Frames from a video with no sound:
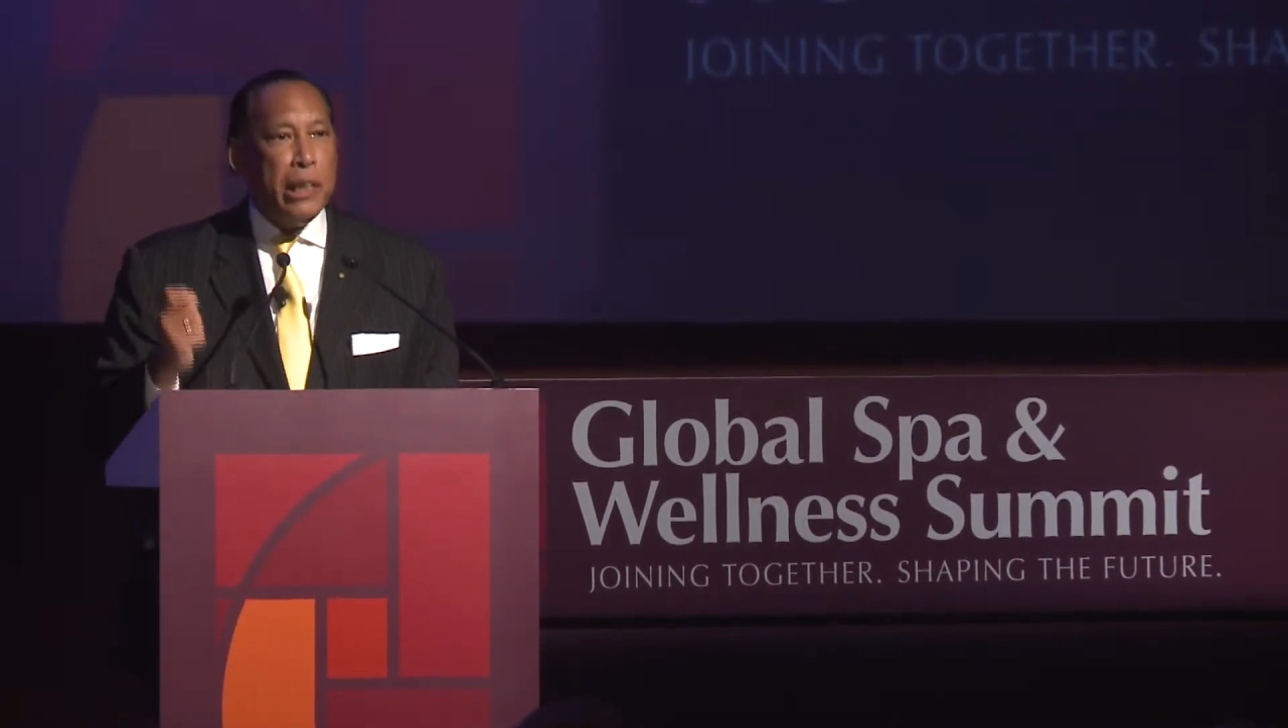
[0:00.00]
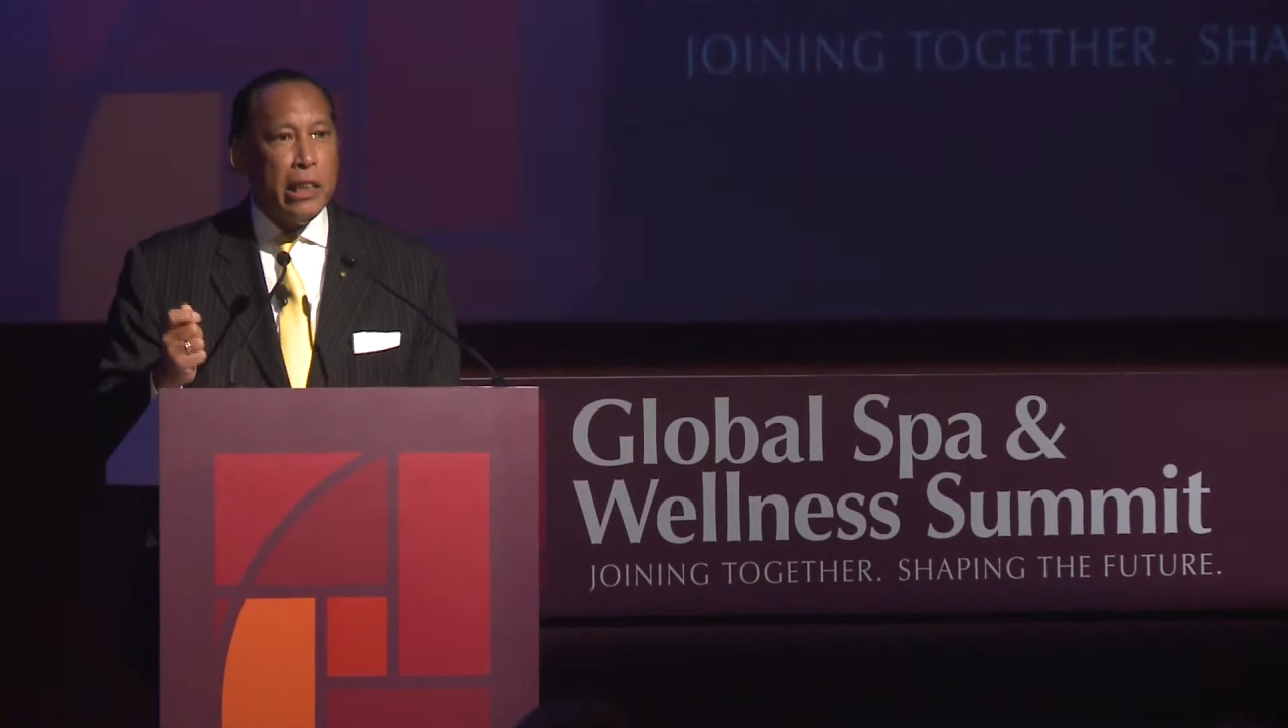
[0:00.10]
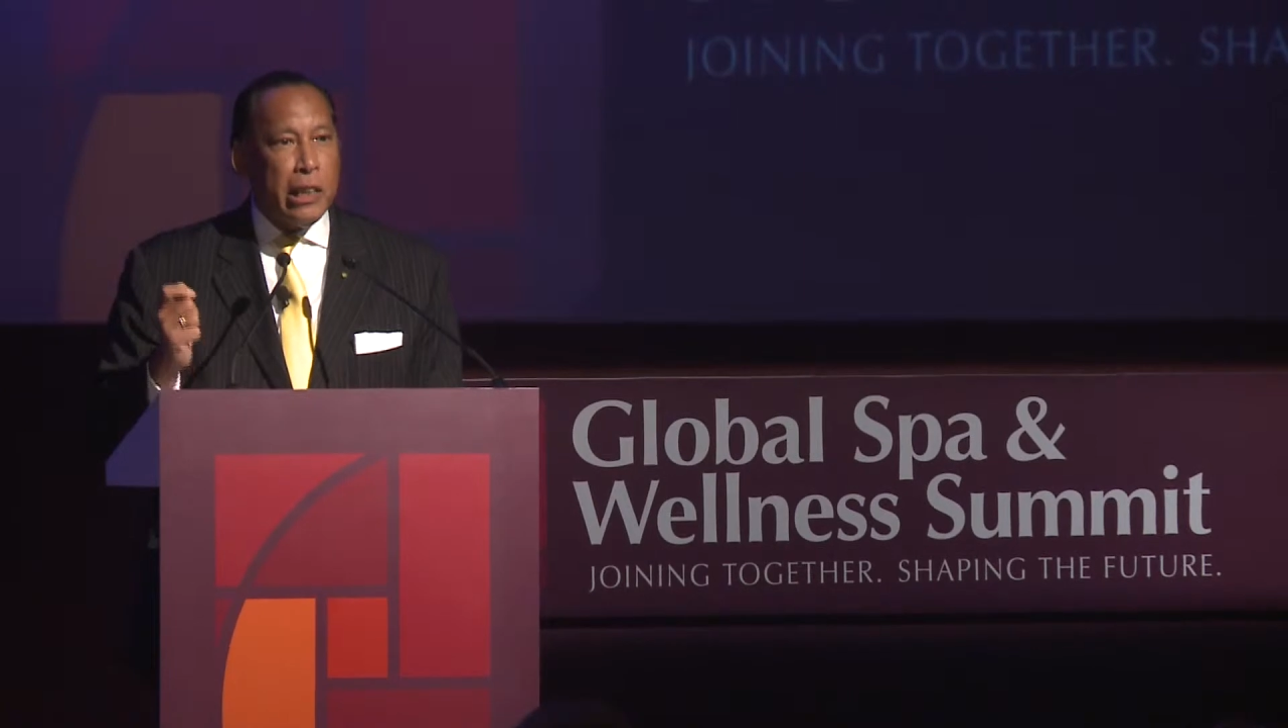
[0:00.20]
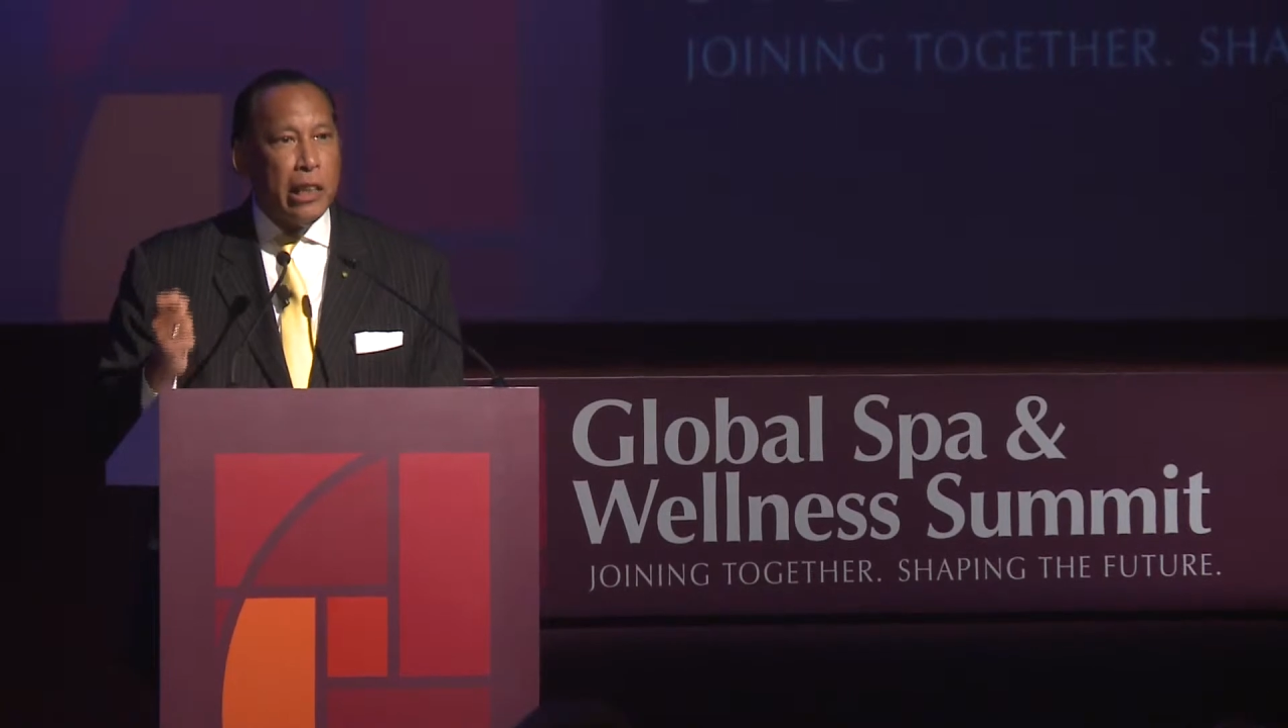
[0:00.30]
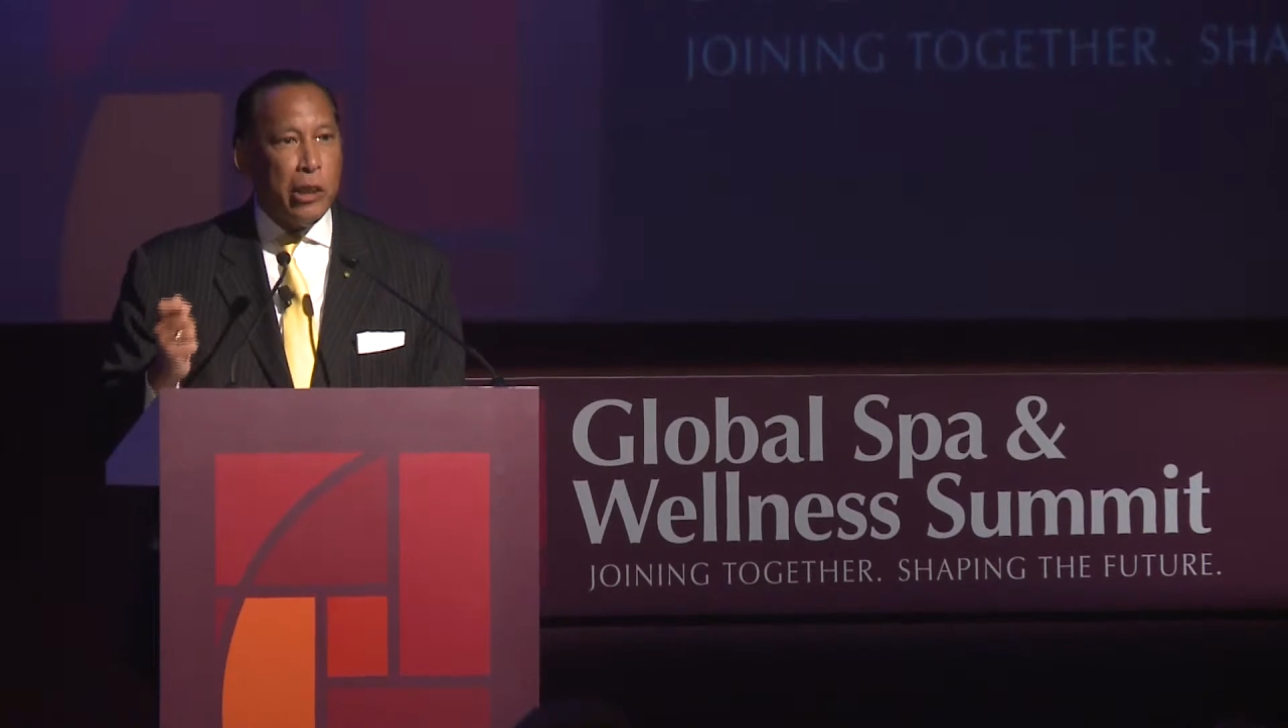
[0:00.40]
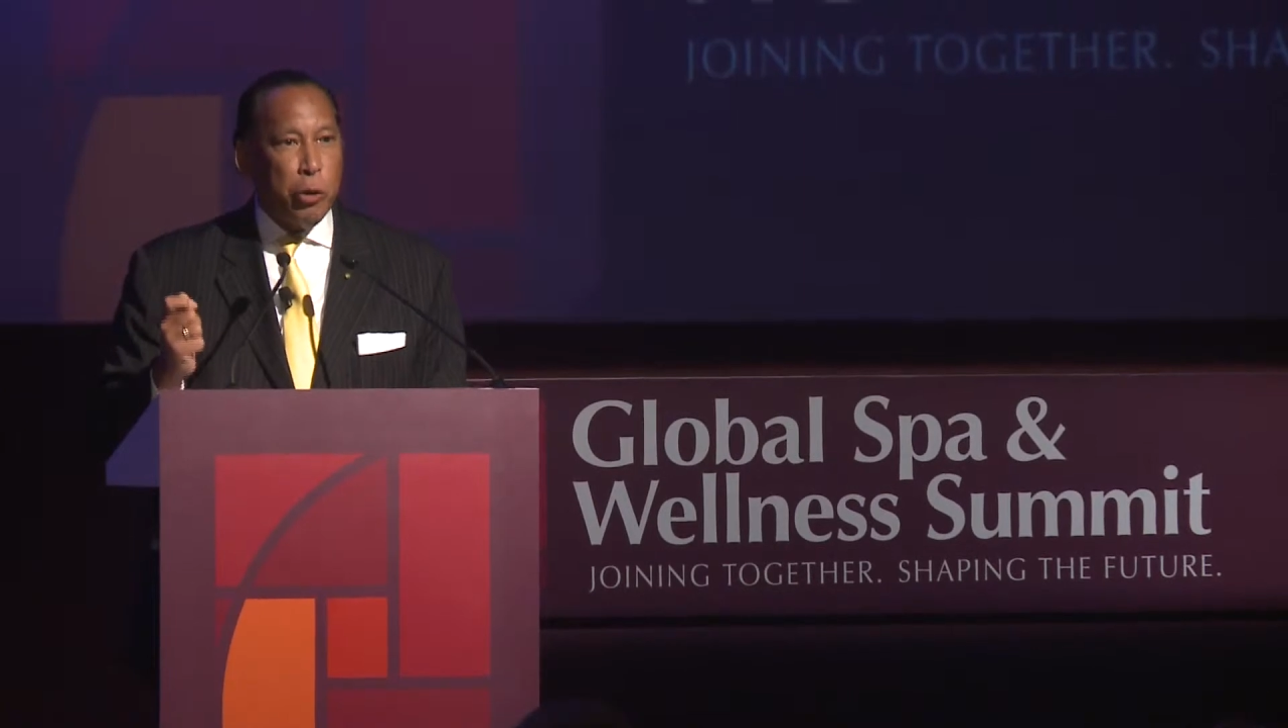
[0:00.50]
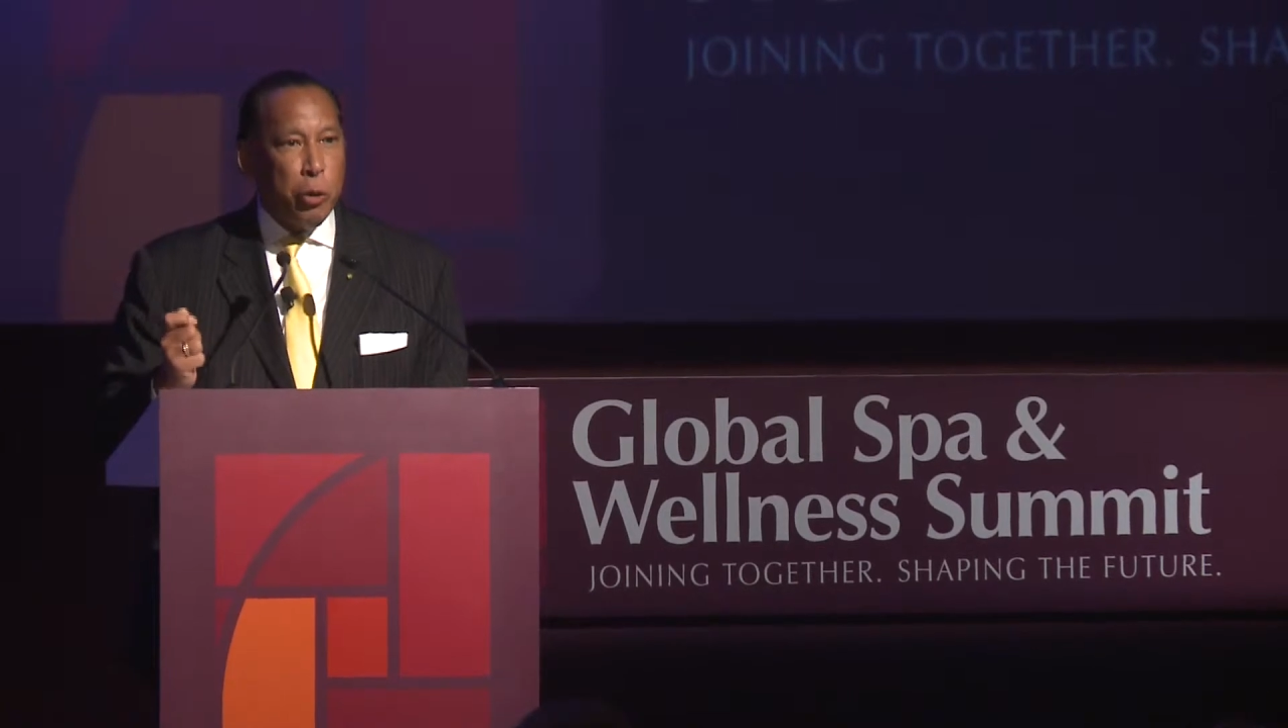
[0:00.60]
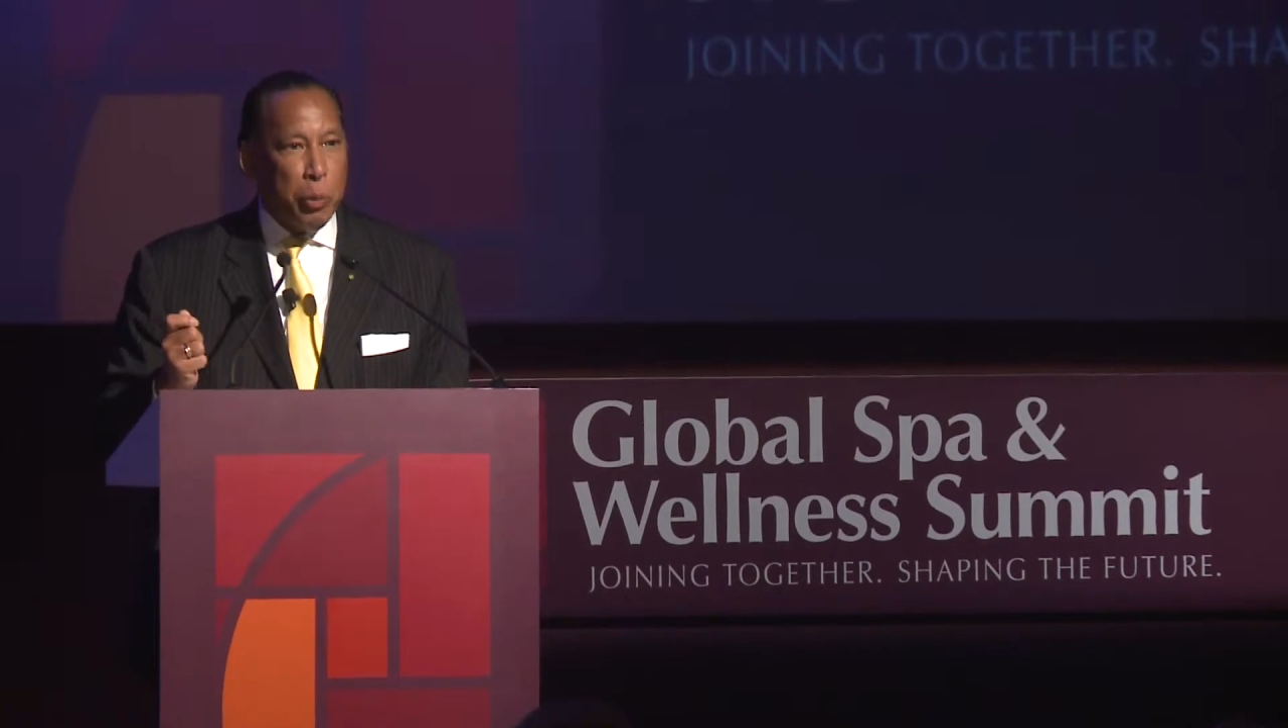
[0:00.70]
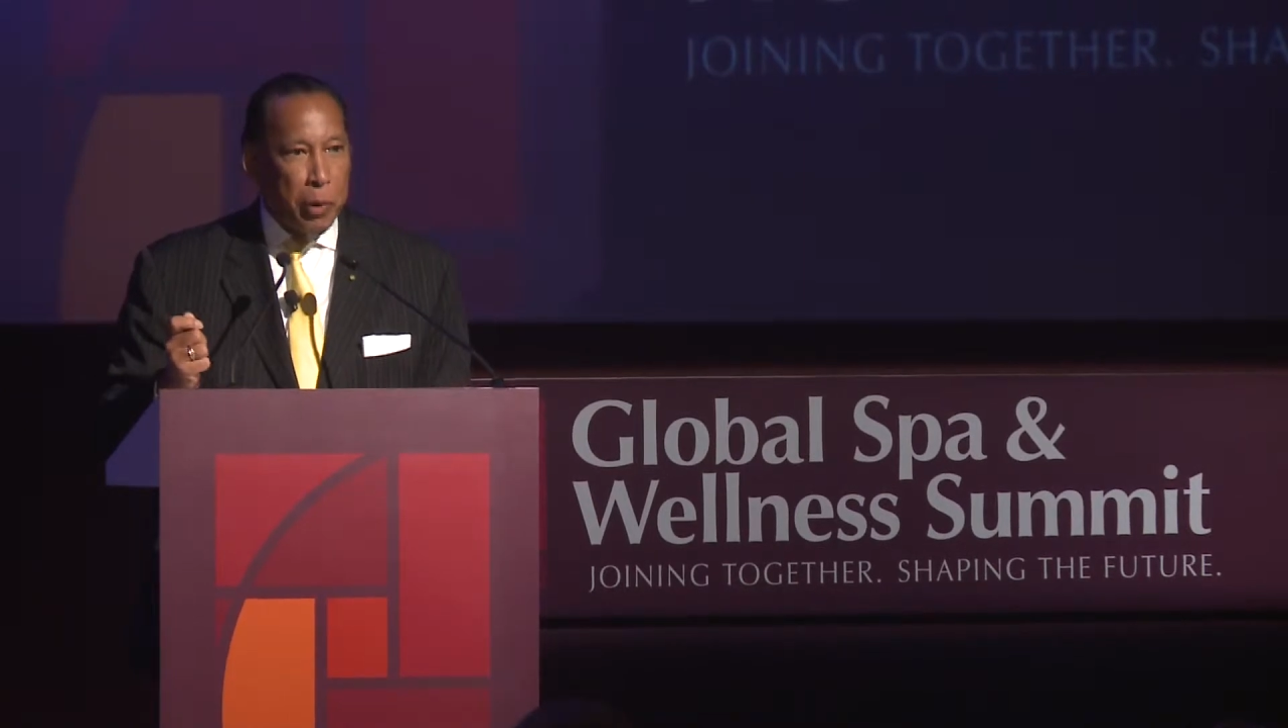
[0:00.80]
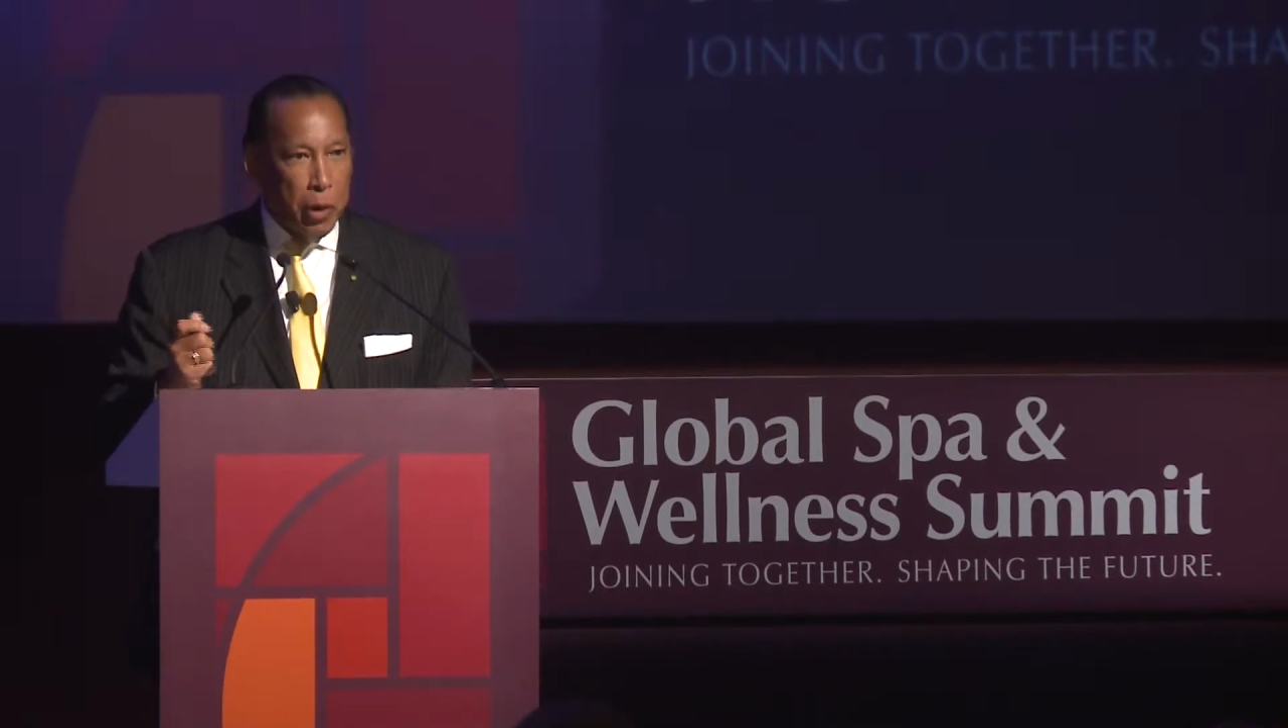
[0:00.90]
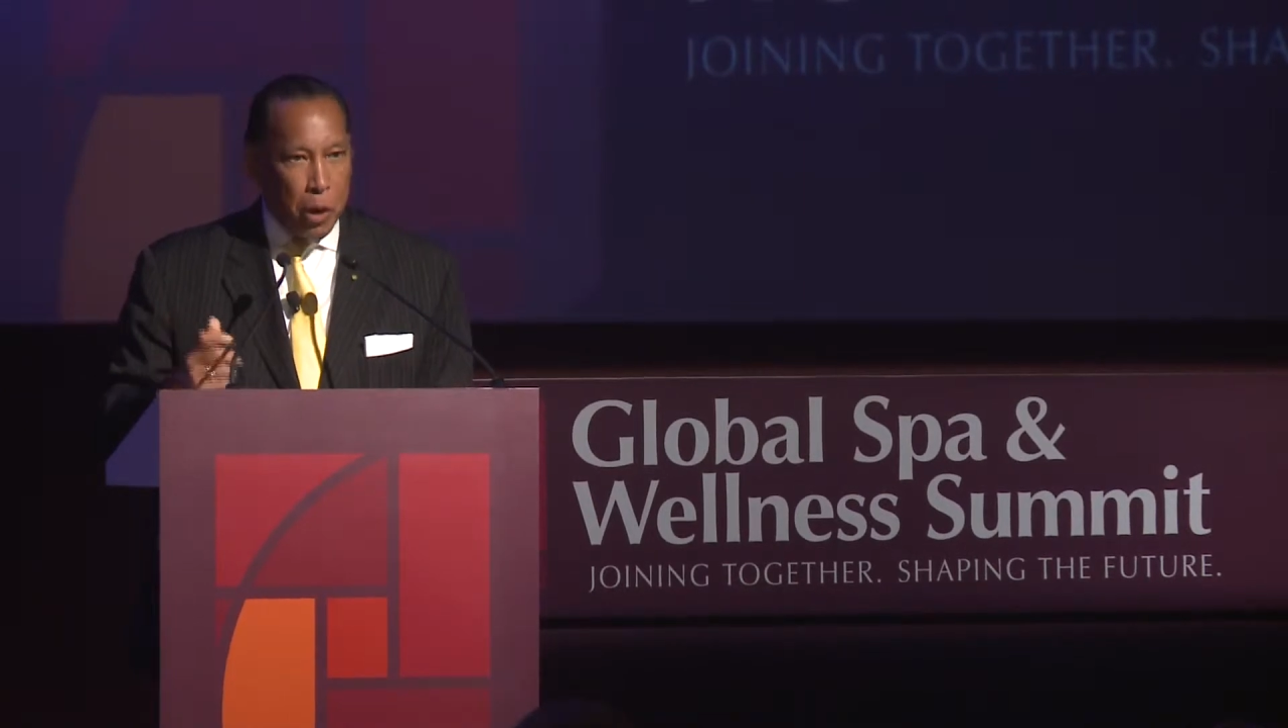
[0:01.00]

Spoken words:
in the Tata Group.